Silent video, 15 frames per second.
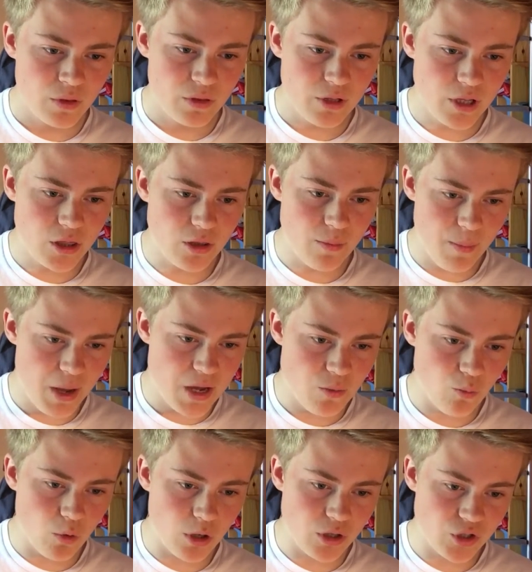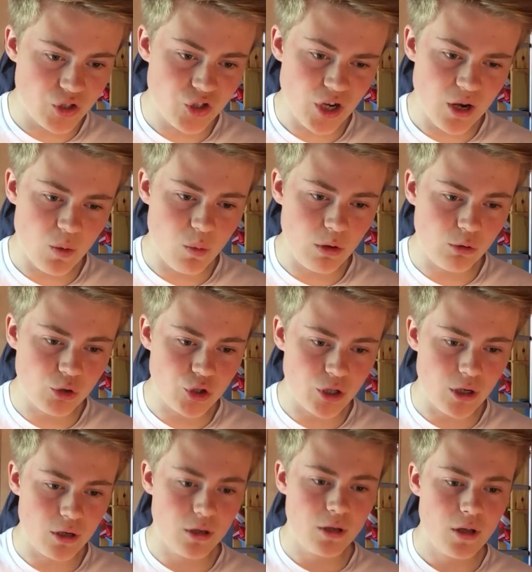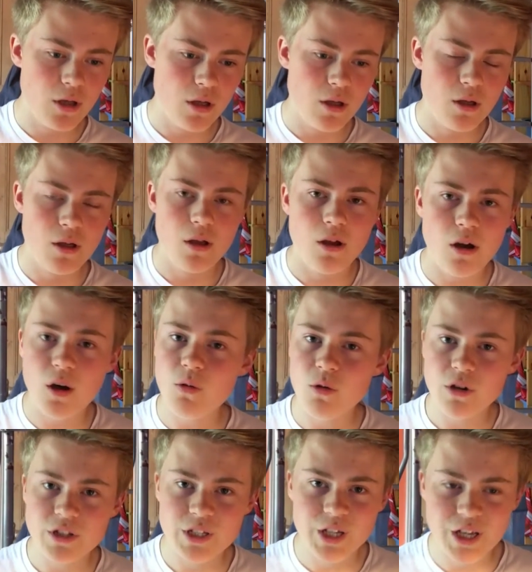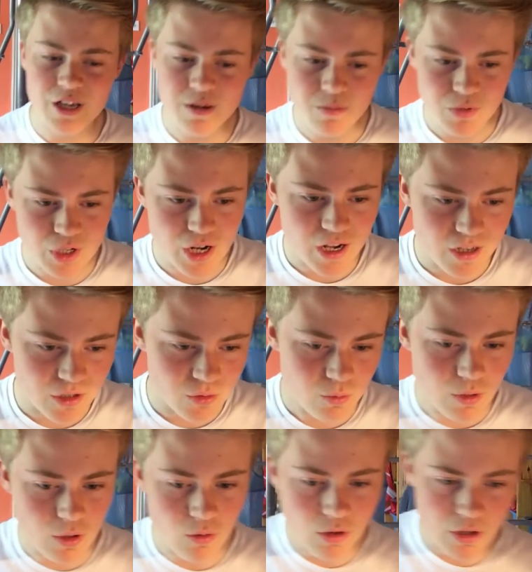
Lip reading: Then the main ones, Jack Wilshere. I want us to keep Jack as well.